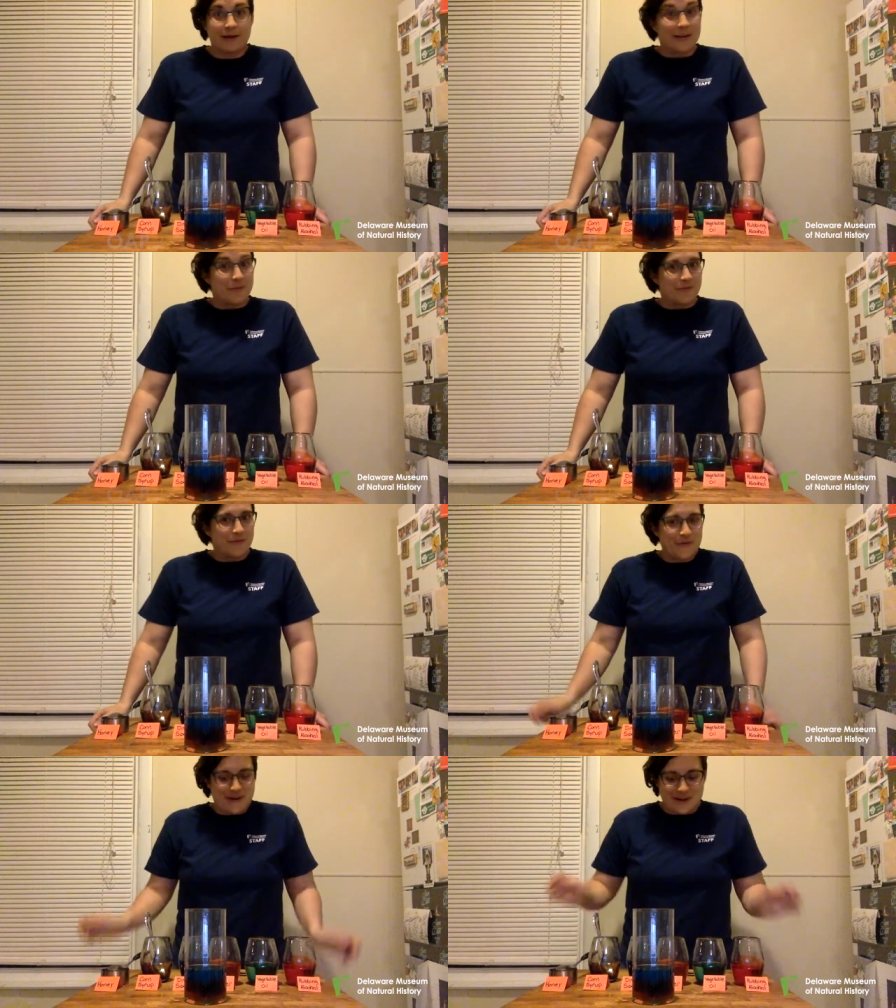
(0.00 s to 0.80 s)
Number
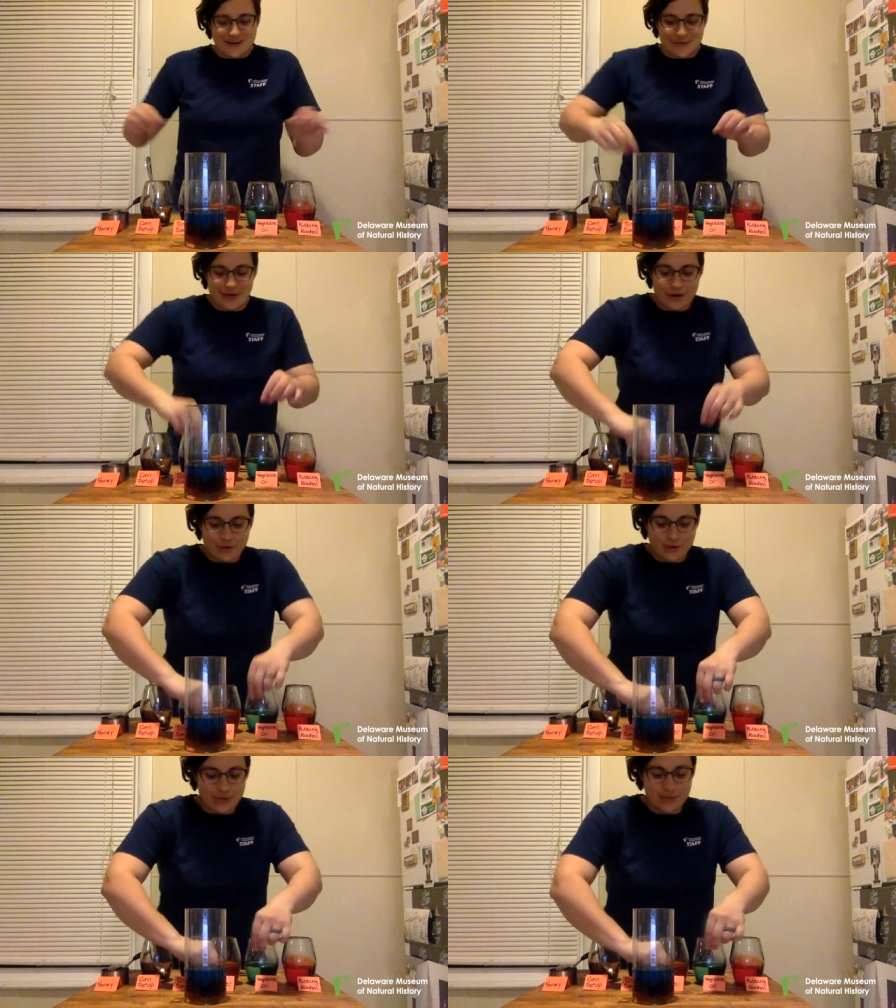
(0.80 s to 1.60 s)
4. Here we
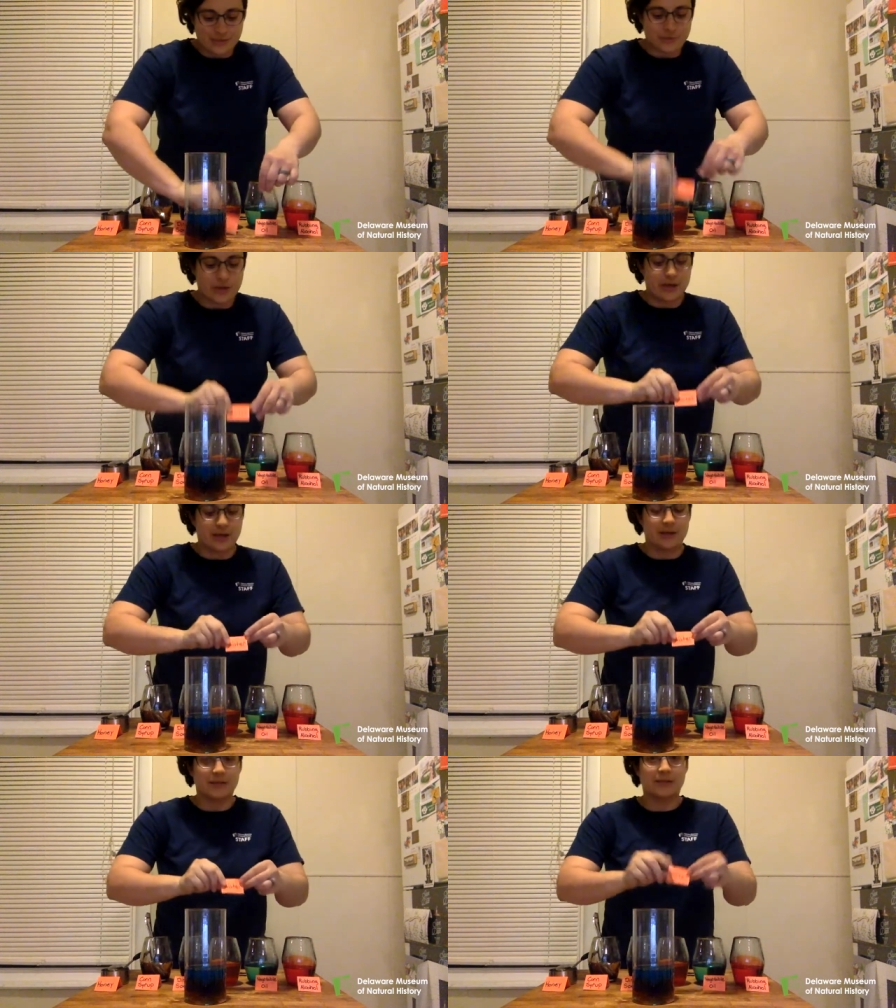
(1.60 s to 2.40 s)
go. This one
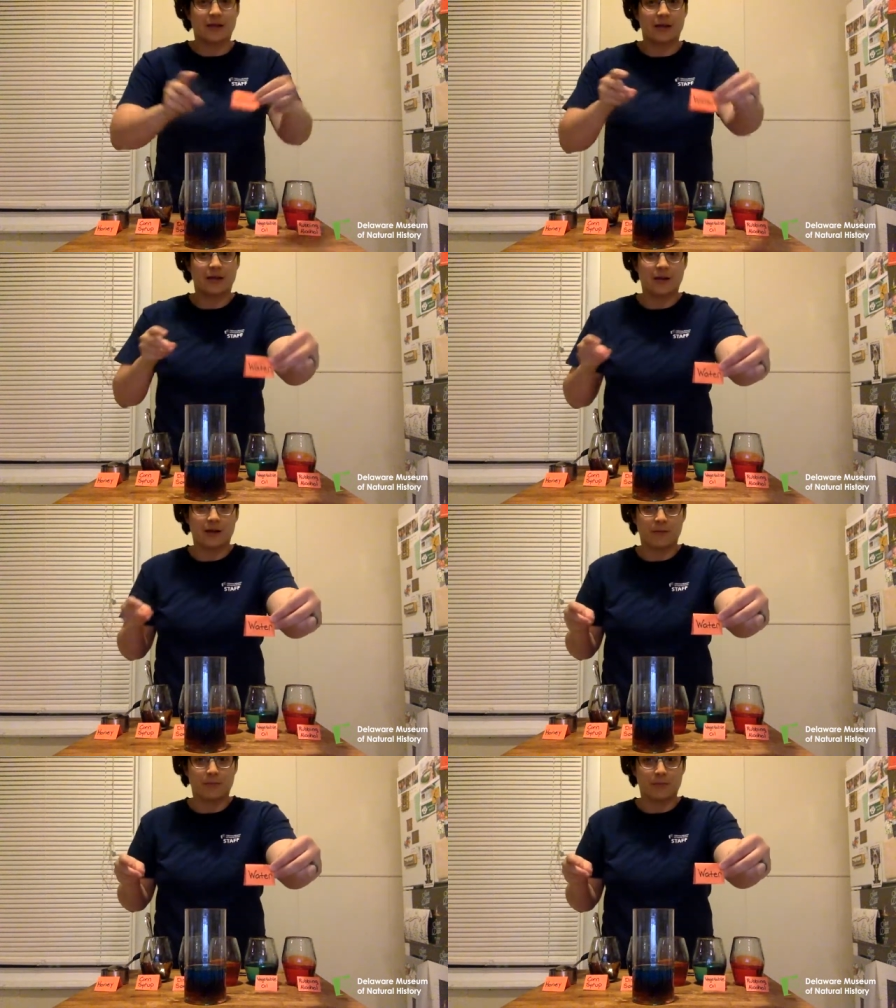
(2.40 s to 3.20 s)
is
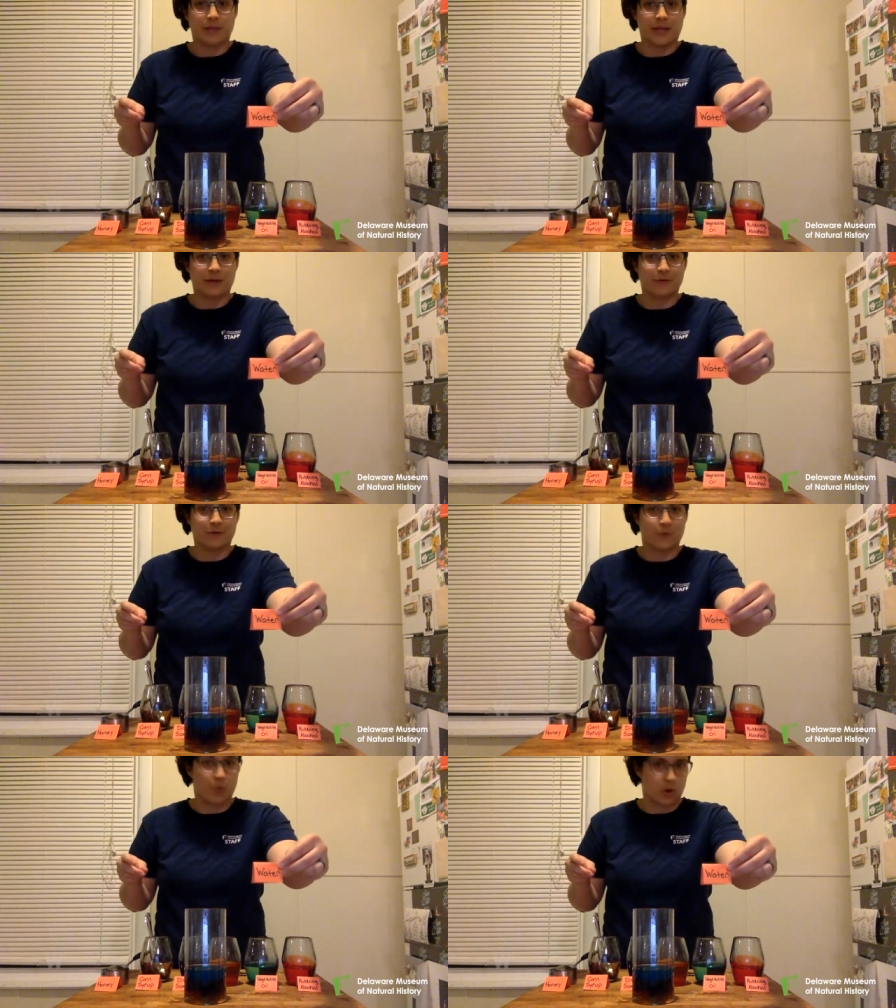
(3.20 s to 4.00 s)
plain
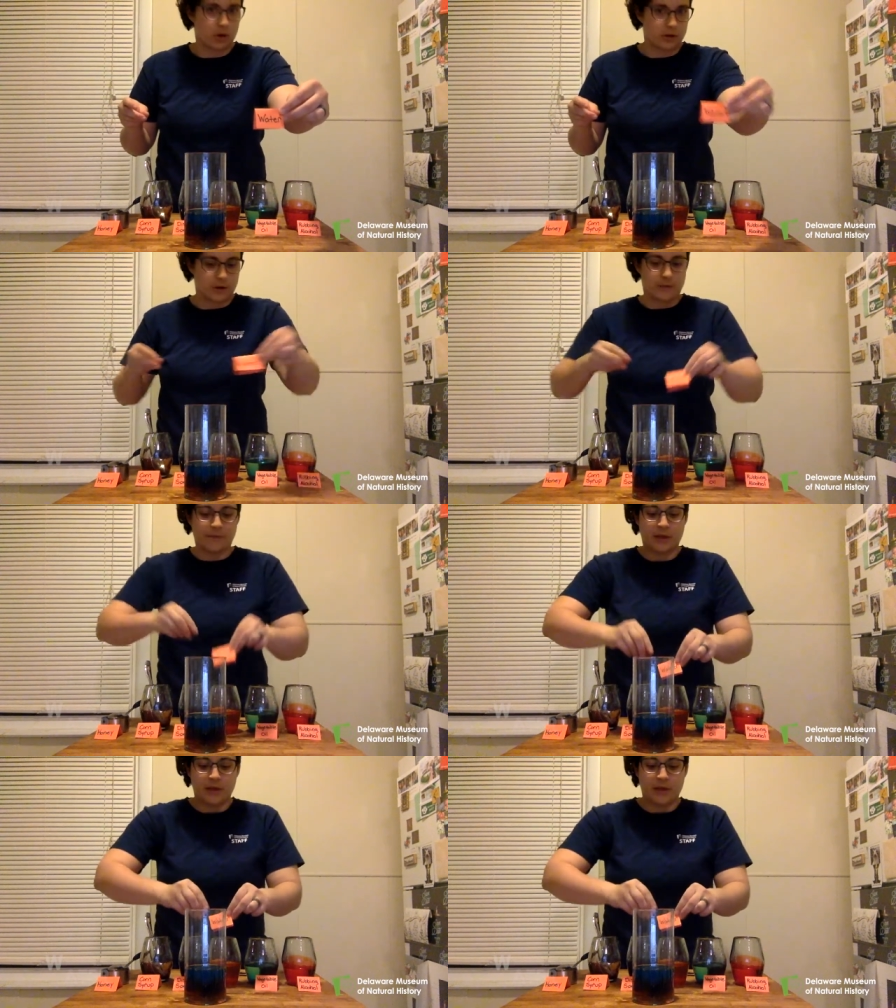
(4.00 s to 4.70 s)
old water.